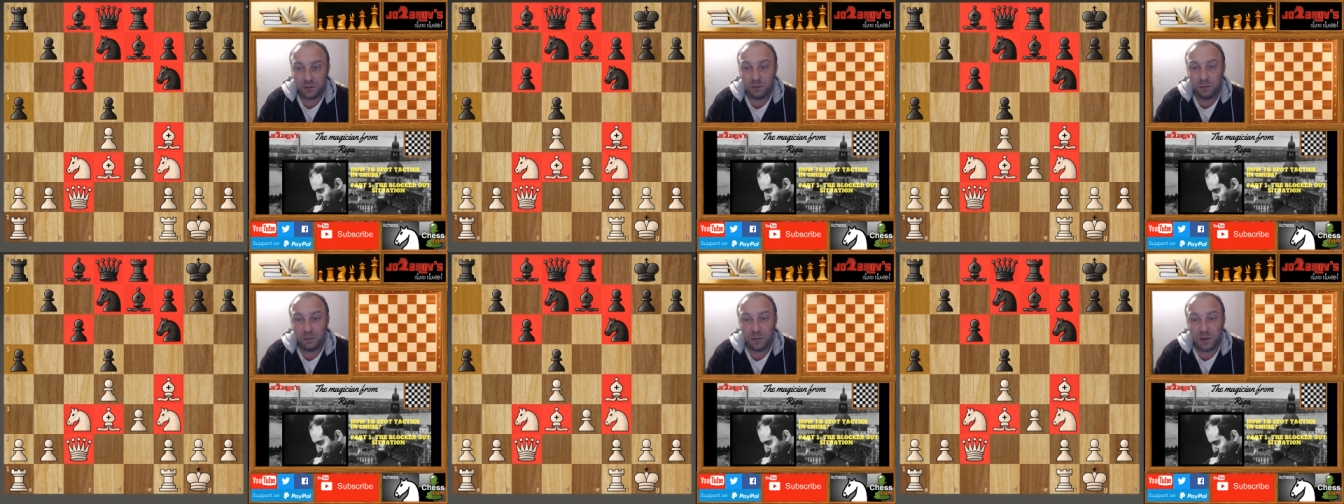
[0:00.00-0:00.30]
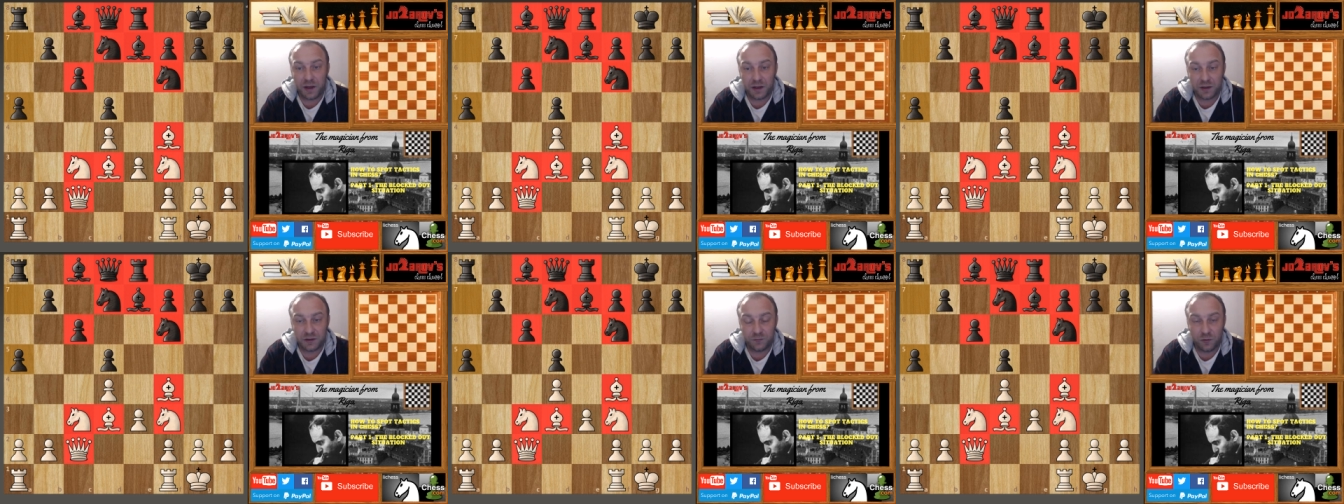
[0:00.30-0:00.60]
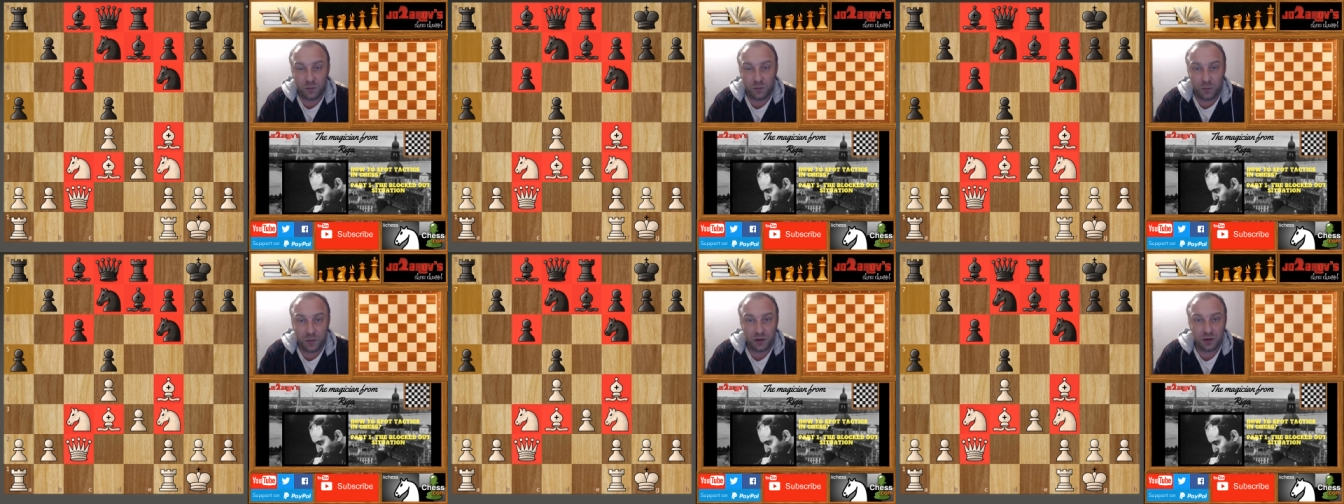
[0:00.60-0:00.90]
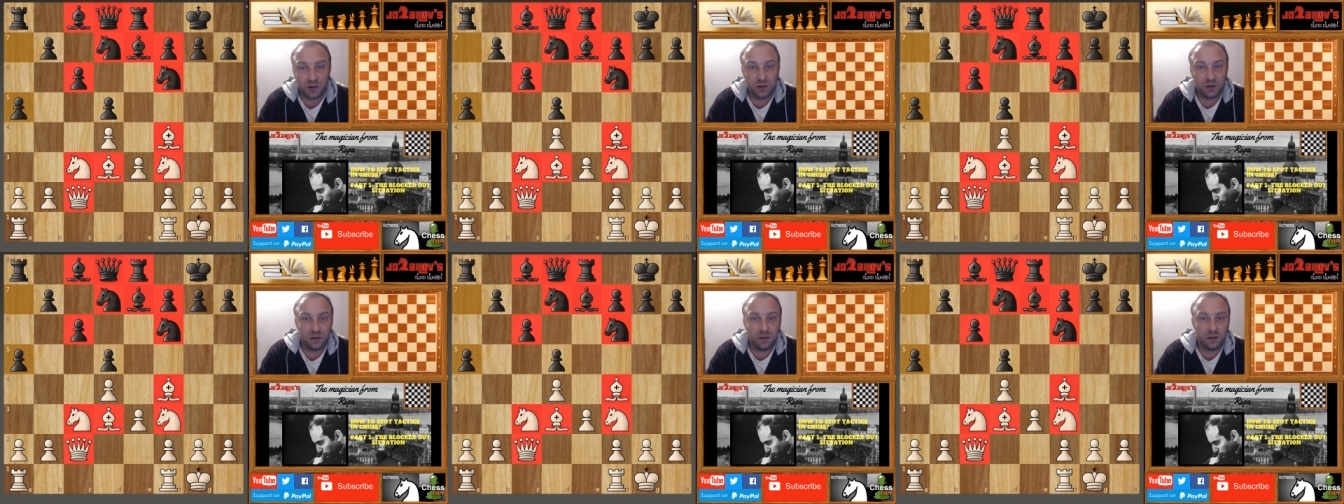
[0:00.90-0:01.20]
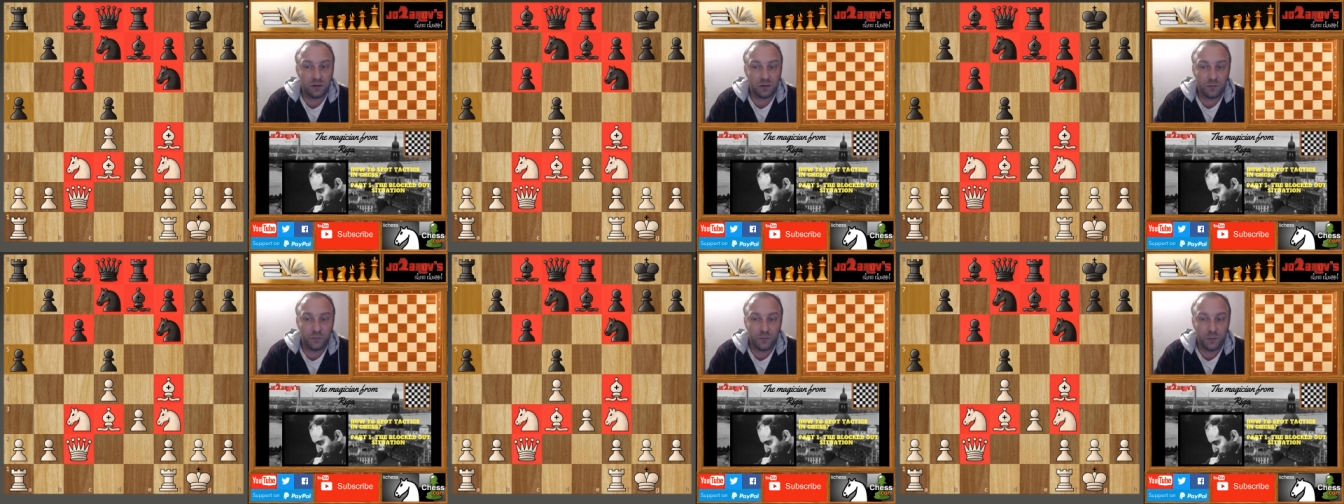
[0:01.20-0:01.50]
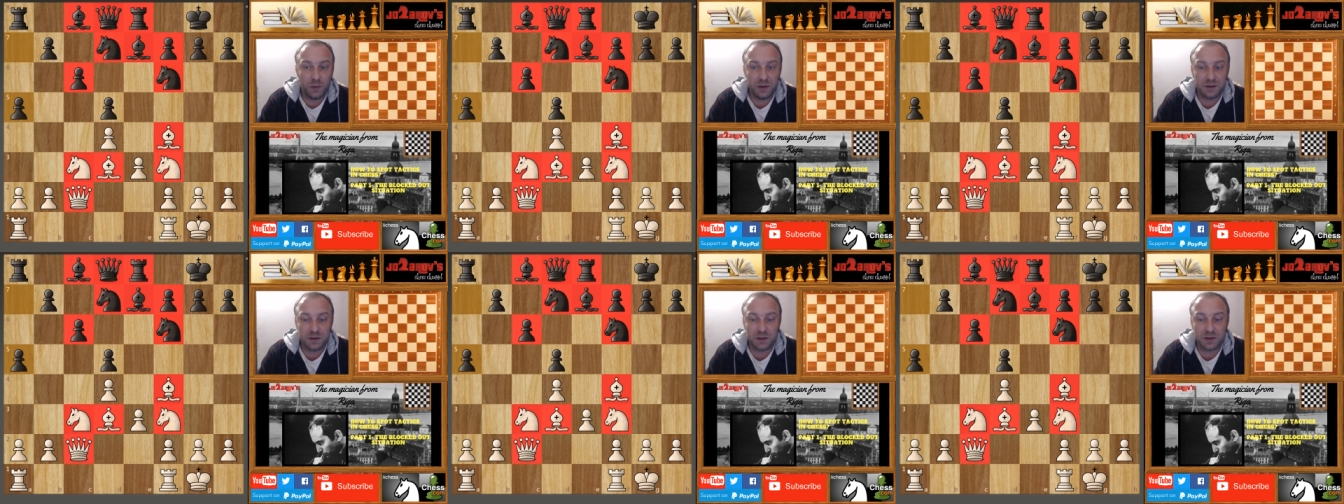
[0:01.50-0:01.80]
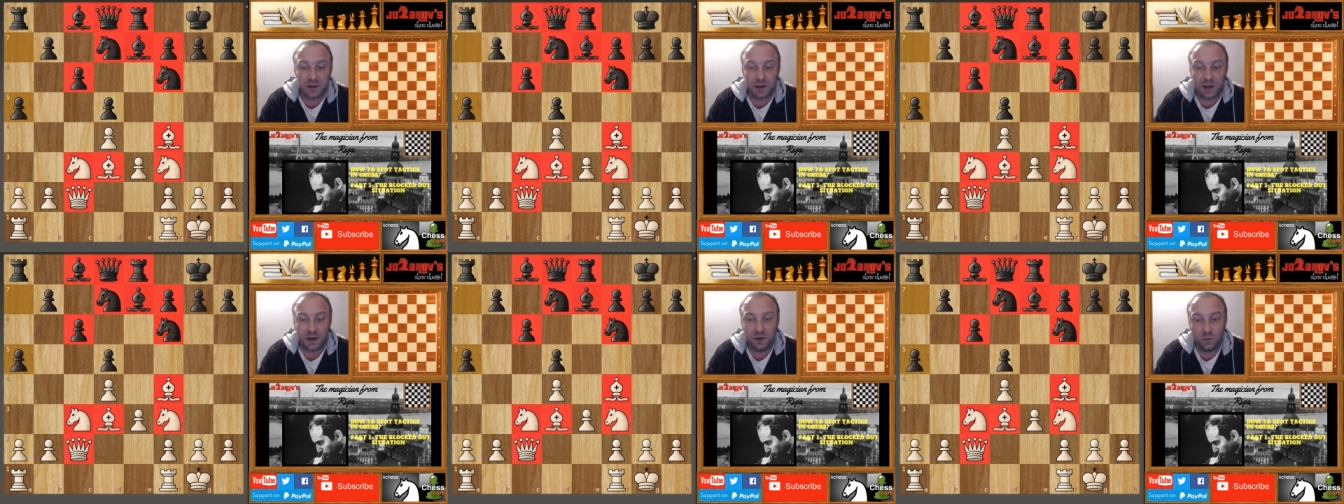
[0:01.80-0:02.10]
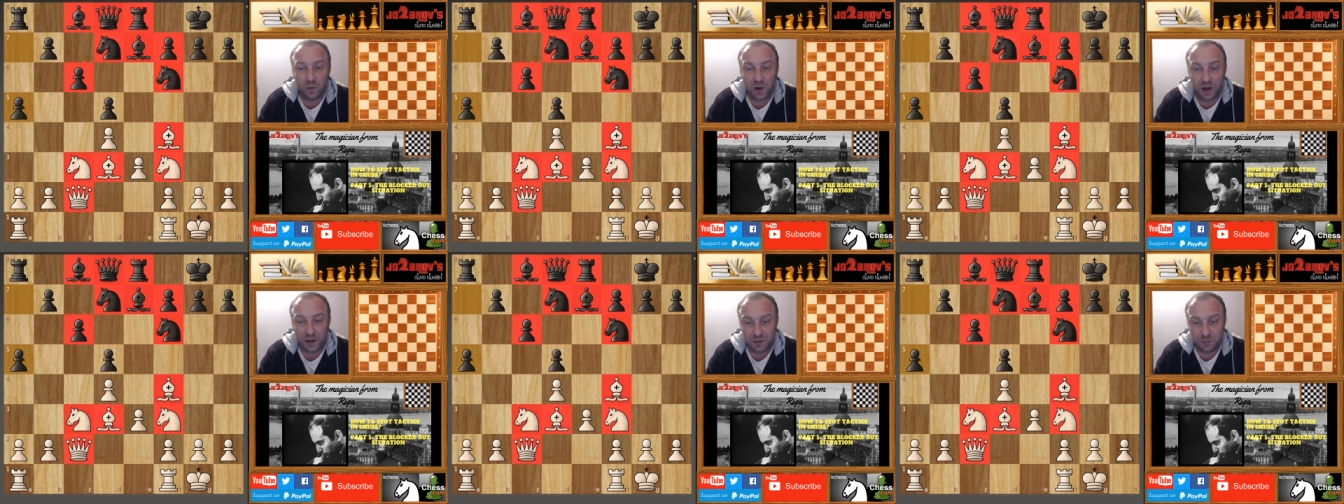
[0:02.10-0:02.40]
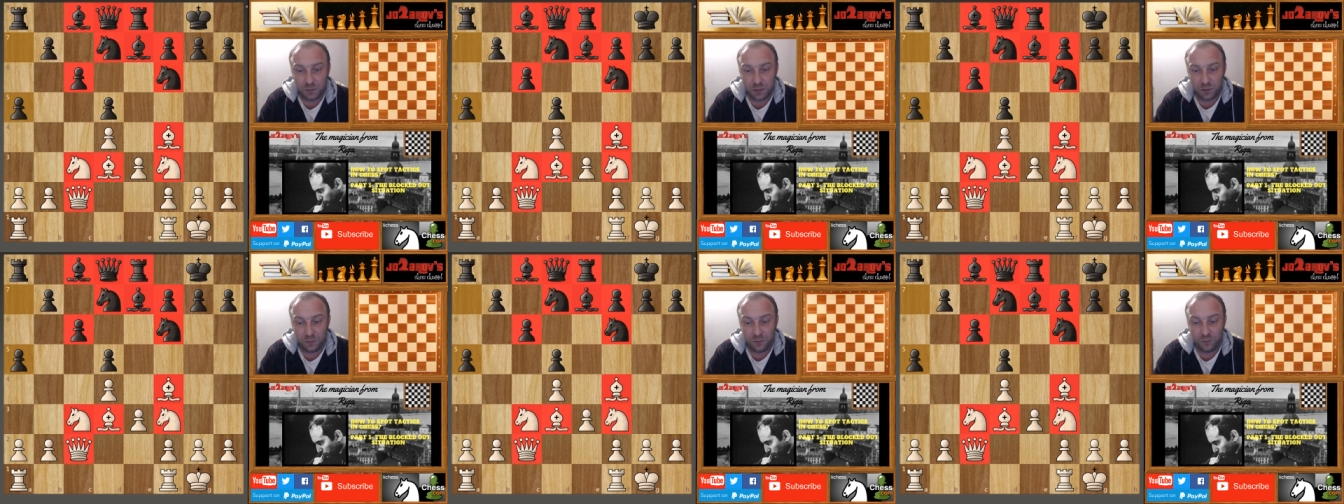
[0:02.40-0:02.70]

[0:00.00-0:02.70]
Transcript: black's formation of pieces and white's